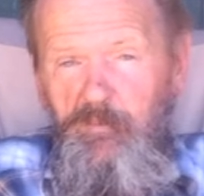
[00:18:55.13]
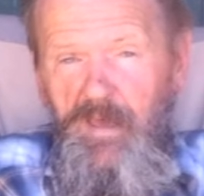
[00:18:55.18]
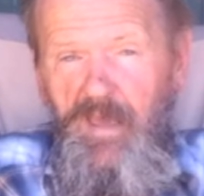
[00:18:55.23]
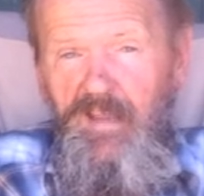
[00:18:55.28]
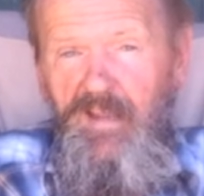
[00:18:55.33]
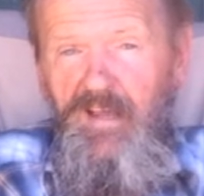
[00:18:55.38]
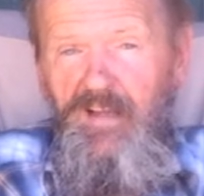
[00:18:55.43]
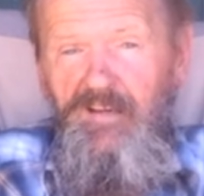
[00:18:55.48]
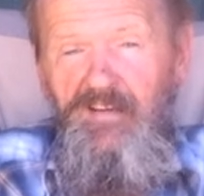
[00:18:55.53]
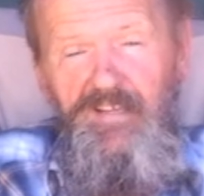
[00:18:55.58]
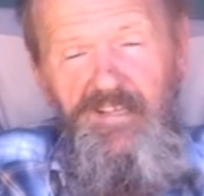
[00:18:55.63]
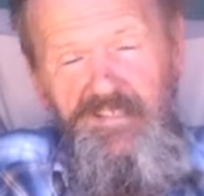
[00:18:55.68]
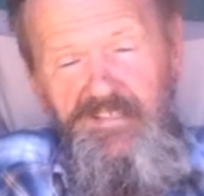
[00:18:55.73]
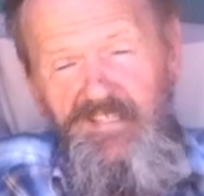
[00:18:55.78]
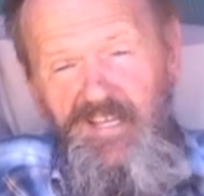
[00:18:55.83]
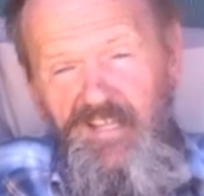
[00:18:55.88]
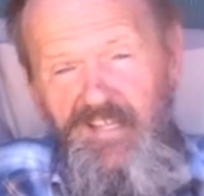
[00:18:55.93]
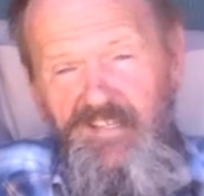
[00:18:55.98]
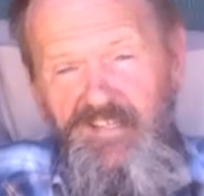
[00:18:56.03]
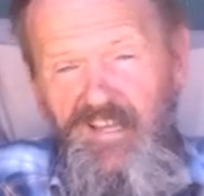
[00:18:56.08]
bag
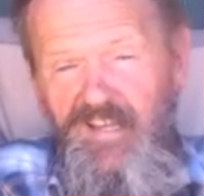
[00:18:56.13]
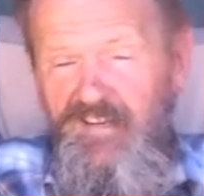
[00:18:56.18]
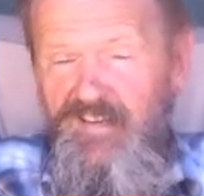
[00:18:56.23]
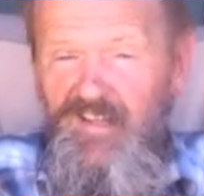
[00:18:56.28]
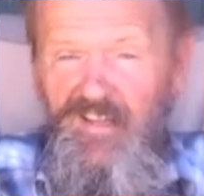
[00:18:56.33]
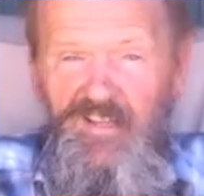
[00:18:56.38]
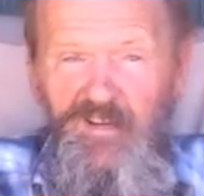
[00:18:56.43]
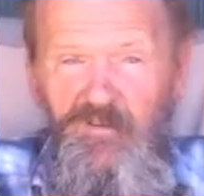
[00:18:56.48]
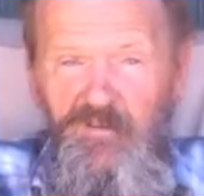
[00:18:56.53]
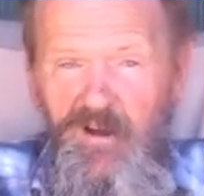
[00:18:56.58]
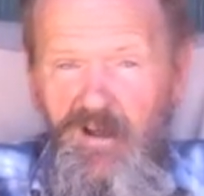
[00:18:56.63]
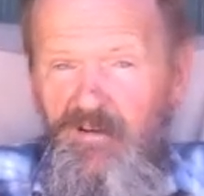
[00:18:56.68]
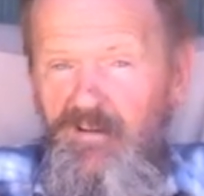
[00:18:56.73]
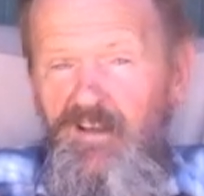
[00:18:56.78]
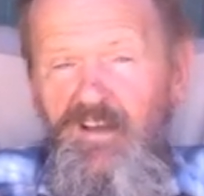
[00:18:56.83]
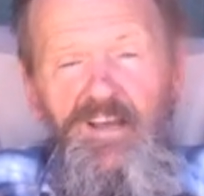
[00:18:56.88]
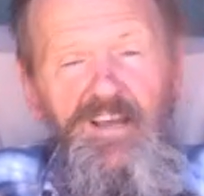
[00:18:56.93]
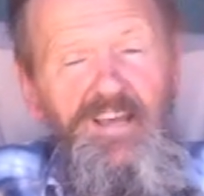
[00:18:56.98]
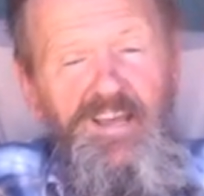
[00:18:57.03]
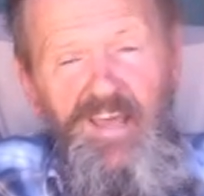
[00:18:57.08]
inside a tent on the ground,
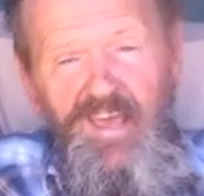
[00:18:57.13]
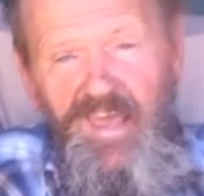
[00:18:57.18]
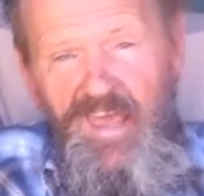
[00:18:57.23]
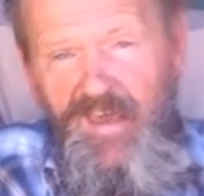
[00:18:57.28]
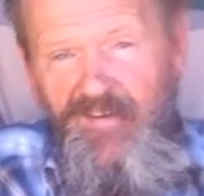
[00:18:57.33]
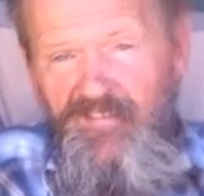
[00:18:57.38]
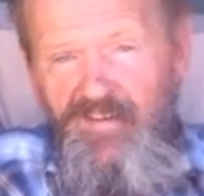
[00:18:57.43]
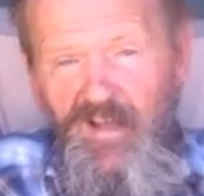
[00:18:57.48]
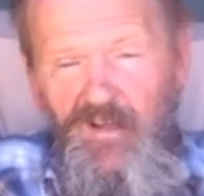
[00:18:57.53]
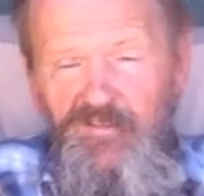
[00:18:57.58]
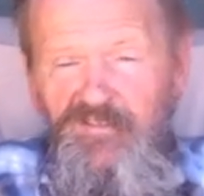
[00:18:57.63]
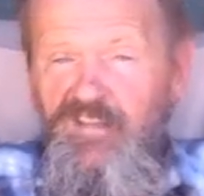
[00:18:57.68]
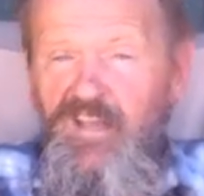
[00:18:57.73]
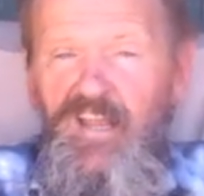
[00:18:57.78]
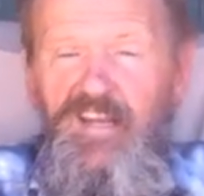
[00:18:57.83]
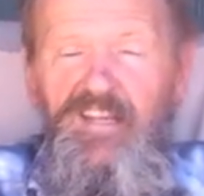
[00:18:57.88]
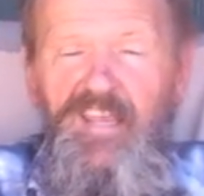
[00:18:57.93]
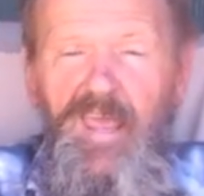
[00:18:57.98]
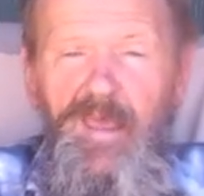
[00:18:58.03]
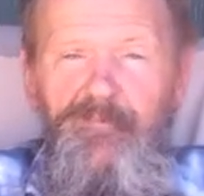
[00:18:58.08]
have an
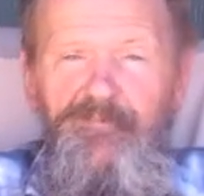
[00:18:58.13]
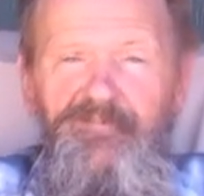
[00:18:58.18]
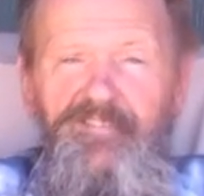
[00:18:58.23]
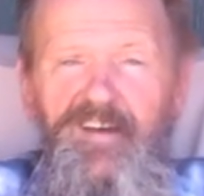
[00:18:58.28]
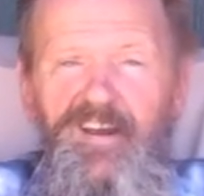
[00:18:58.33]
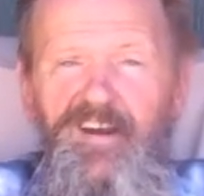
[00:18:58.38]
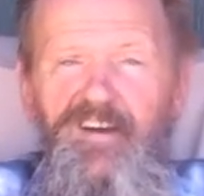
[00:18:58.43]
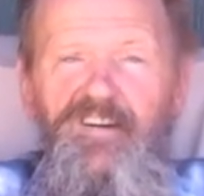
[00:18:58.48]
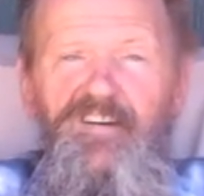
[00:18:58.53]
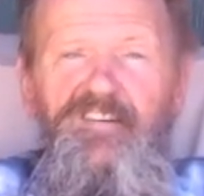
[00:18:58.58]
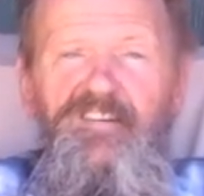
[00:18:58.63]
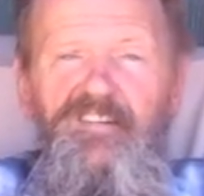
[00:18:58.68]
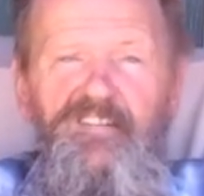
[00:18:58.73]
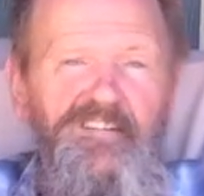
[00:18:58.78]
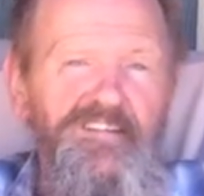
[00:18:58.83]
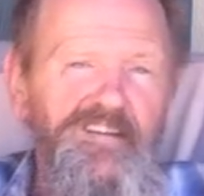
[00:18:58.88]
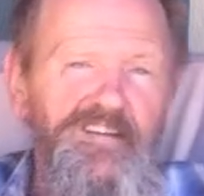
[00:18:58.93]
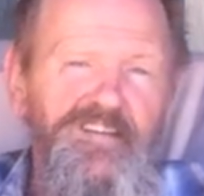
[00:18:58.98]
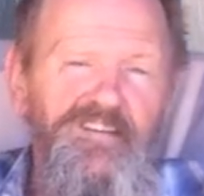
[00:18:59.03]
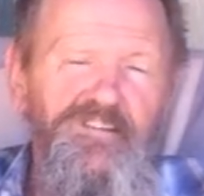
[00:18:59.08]
outside campfire,
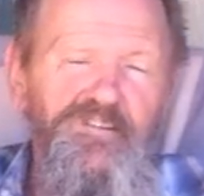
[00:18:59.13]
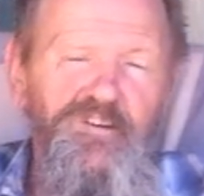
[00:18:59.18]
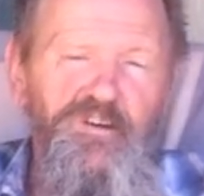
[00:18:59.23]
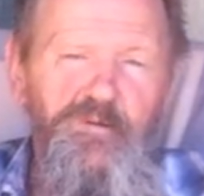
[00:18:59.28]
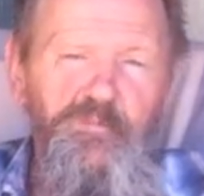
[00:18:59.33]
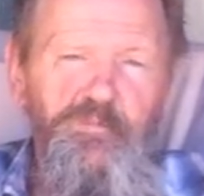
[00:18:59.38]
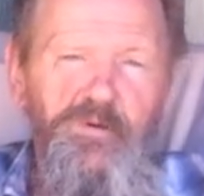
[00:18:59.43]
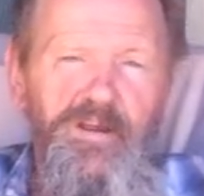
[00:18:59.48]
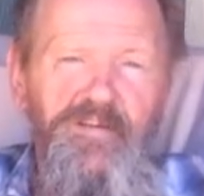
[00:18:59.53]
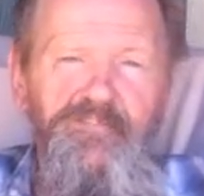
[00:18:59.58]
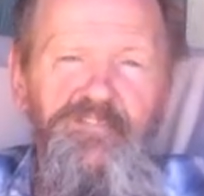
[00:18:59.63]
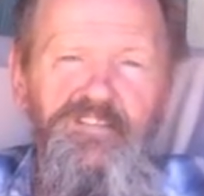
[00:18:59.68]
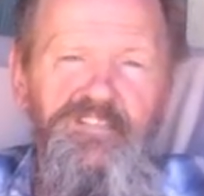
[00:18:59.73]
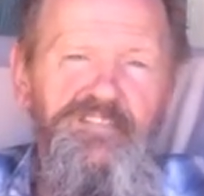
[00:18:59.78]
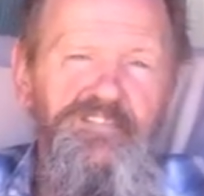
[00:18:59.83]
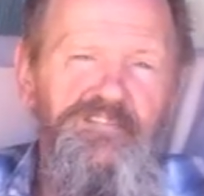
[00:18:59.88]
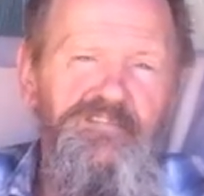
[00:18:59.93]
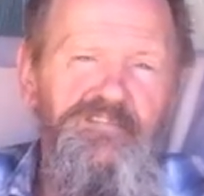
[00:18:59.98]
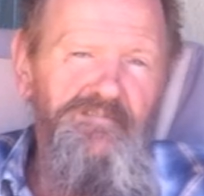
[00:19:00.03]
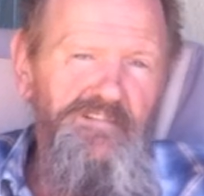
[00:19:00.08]
cook
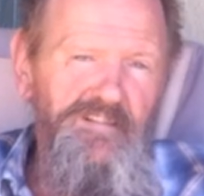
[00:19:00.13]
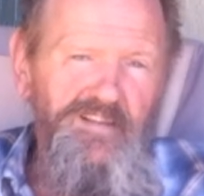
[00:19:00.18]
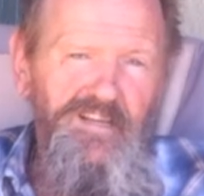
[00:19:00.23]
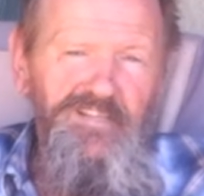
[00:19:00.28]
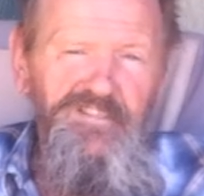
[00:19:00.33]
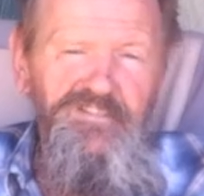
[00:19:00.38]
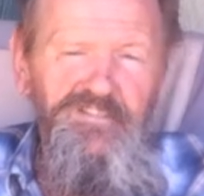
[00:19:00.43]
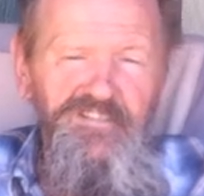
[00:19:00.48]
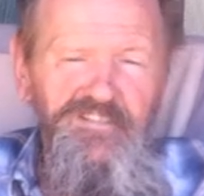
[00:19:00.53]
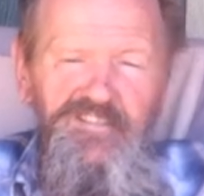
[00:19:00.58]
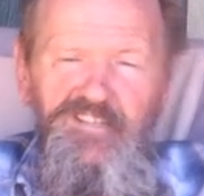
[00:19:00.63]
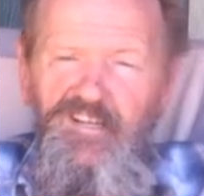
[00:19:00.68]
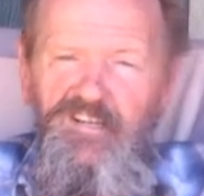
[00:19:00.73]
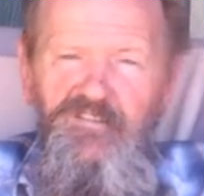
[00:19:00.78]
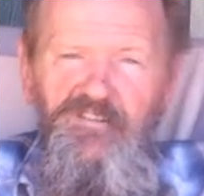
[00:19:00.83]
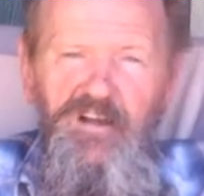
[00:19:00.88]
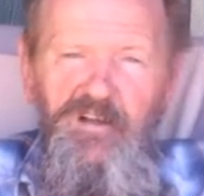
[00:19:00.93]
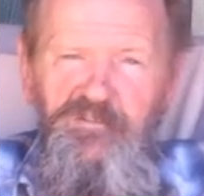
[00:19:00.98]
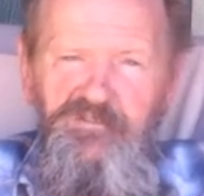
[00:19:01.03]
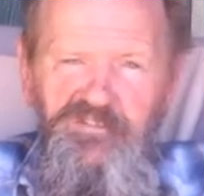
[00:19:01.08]
breakfast, lunch, and
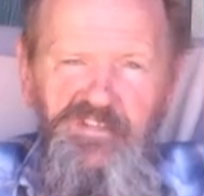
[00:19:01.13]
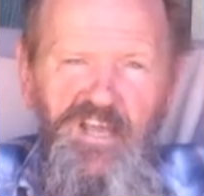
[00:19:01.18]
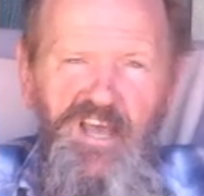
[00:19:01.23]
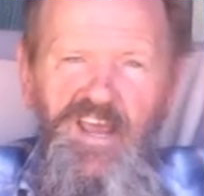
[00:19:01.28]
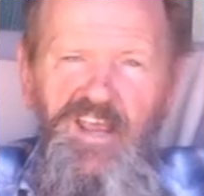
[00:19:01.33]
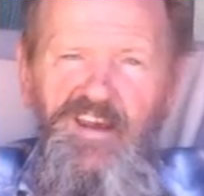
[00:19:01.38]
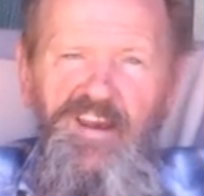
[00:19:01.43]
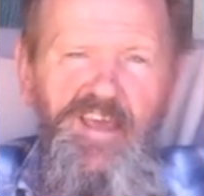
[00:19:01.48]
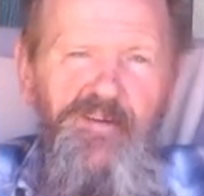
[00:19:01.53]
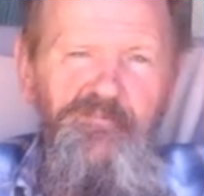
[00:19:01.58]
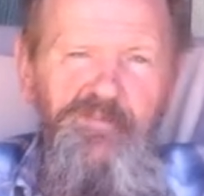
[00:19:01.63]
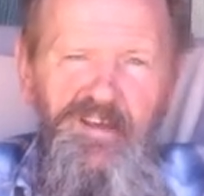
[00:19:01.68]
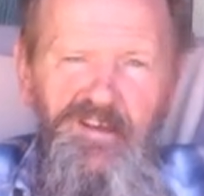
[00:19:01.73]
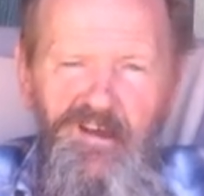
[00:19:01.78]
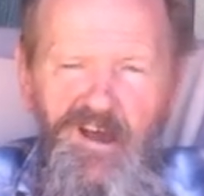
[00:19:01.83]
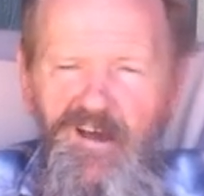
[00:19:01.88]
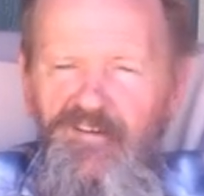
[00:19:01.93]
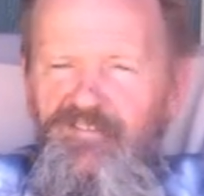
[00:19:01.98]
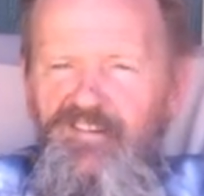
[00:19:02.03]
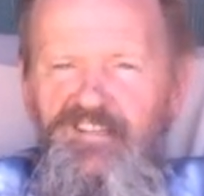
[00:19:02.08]
dinner outside, have my
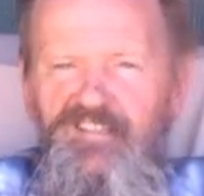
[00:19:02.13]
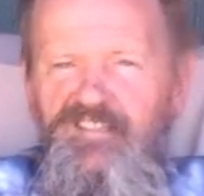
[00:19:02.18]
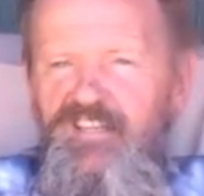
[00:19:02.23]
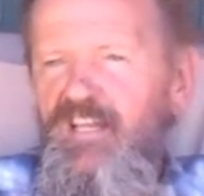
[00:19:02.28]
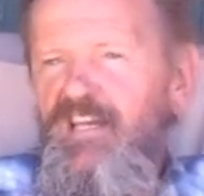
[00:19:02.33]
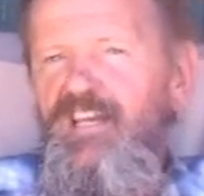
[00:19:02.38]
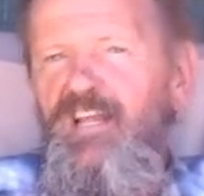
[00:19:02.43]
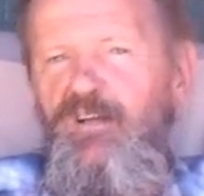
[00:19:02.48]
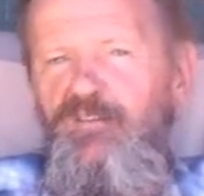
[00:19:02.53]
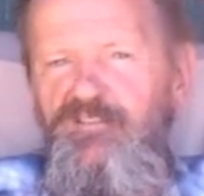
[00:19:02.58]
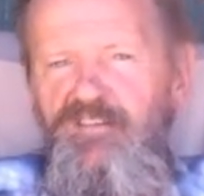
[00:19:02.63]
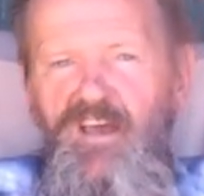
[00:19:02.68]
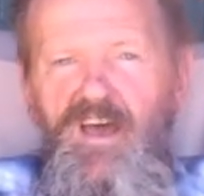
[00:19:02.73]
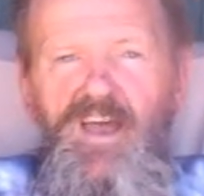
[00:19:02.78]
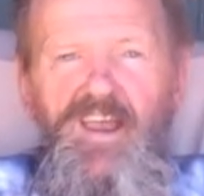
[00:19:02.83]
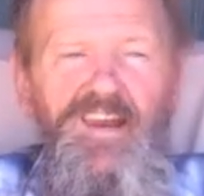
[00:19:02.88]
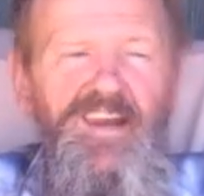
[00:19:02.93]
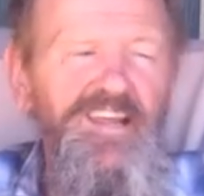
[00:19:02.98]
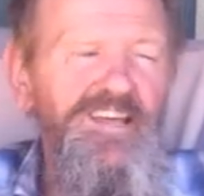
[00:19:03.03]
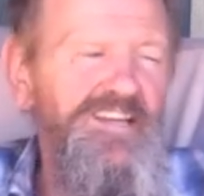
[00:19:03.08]
coffee sitting
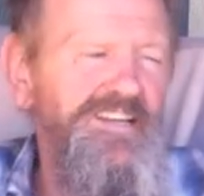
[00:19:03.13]
outside.